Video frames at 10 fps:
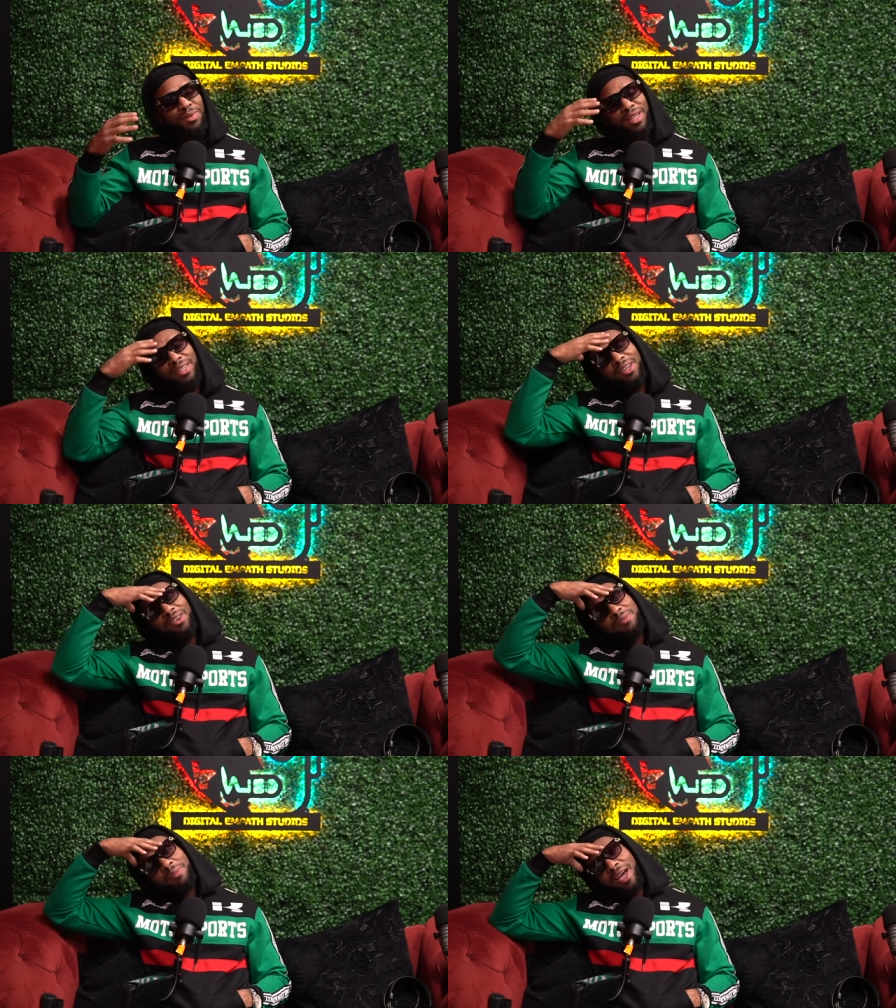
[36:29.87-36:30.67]
like, "Yo,
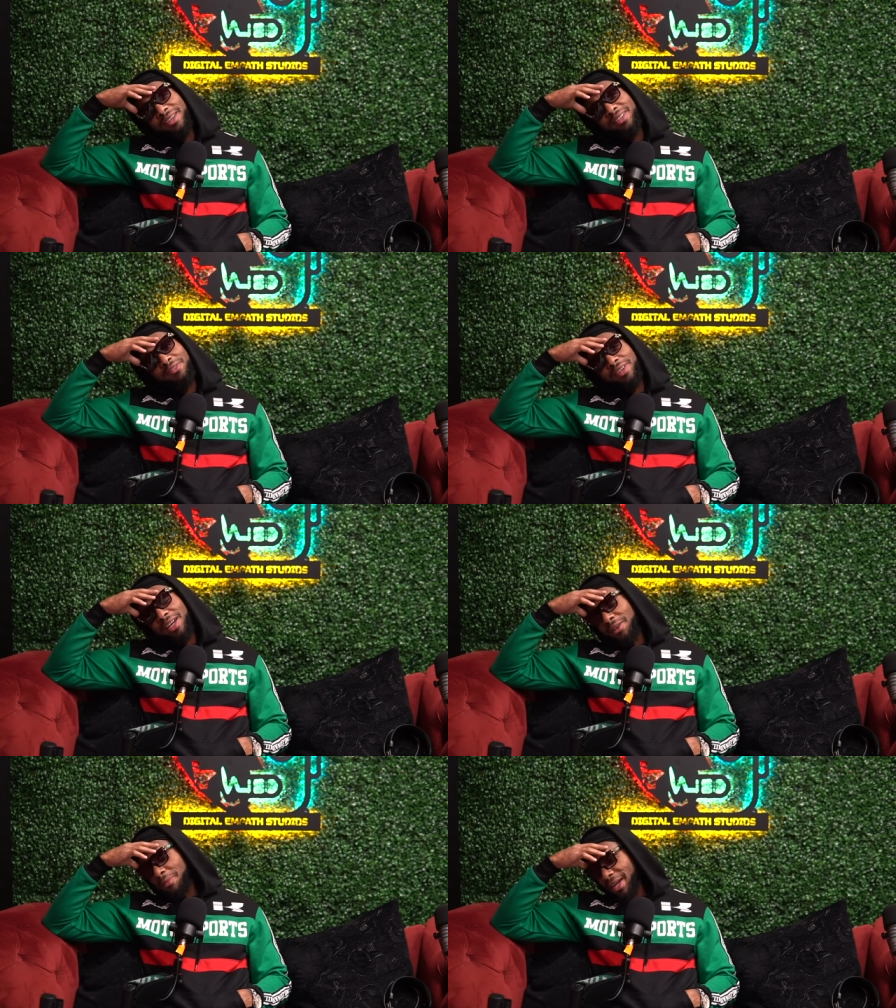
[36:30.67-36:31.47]
oh enough of eh.
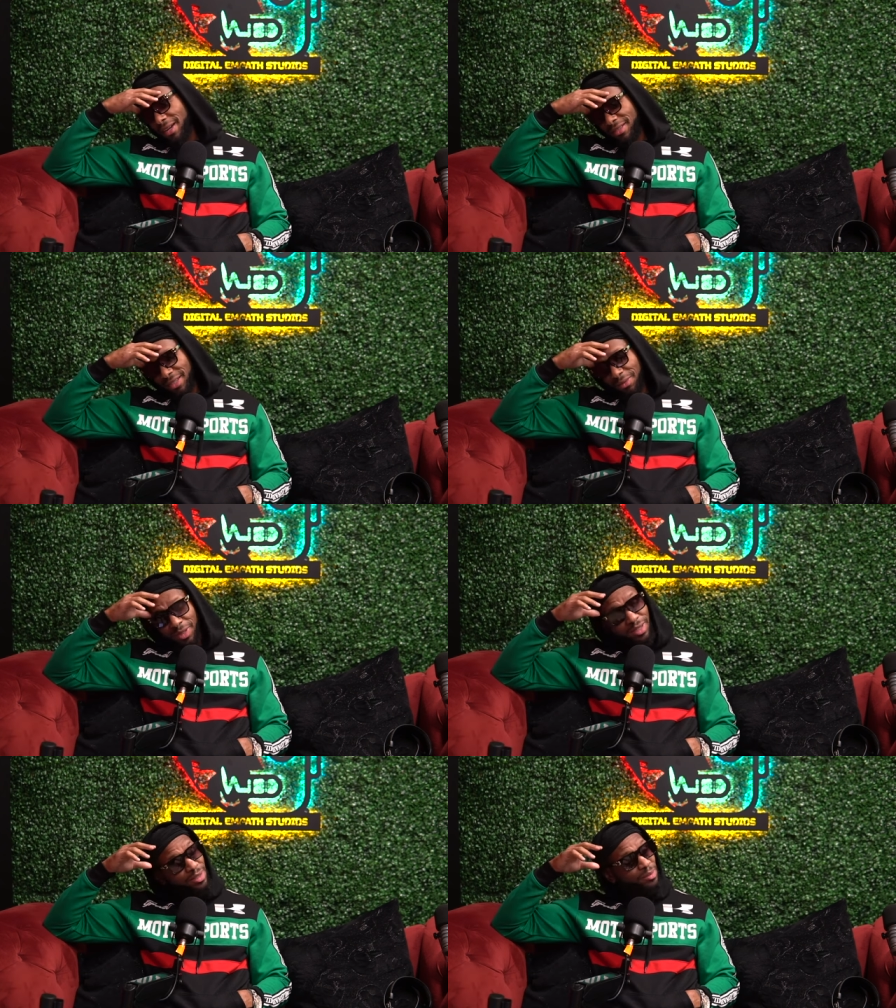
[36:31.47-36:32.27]
everybody else hitting
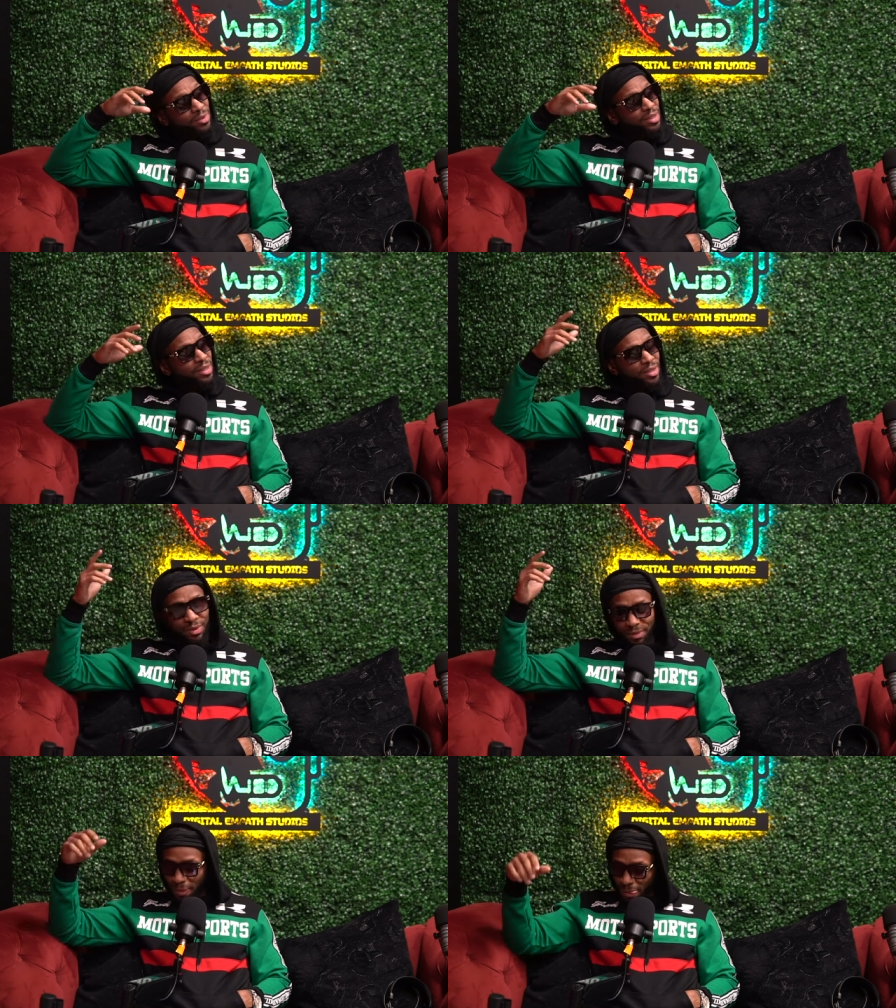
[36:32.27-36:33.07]
me up. That's
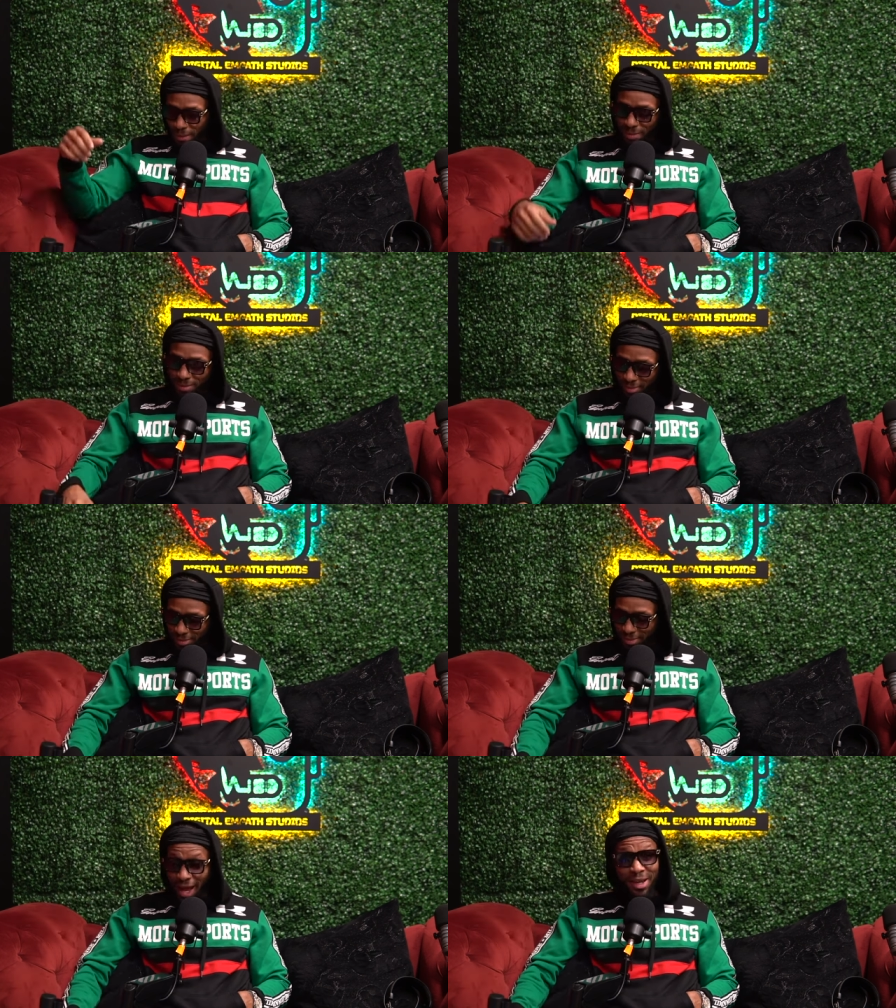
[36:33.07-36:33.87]
mm. crazy.
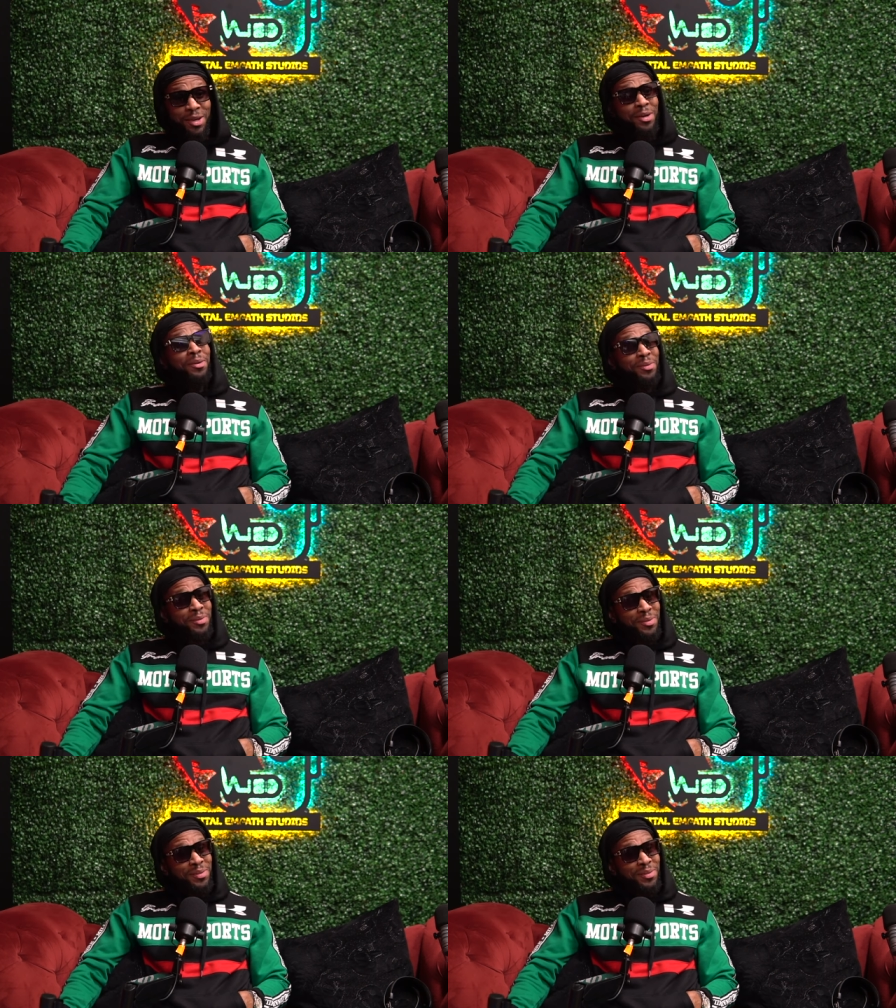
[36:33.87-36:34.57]
I know. Wow.